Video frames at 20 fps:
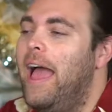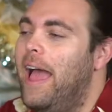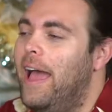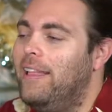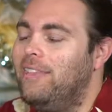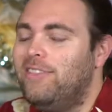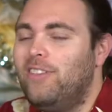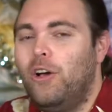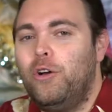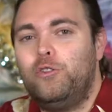
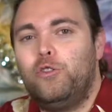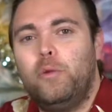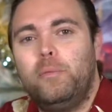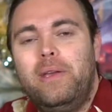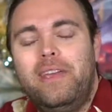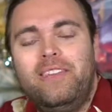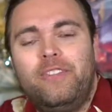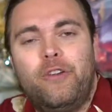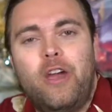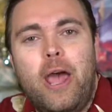And so to
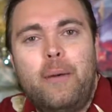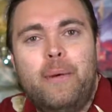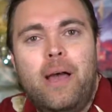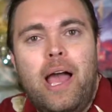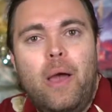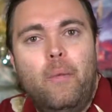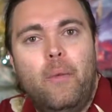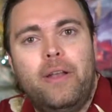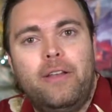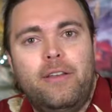appease Grandma,
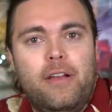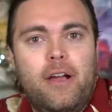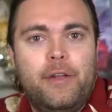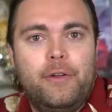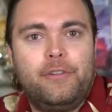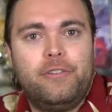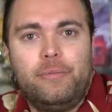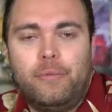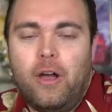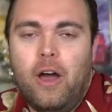I went and got her some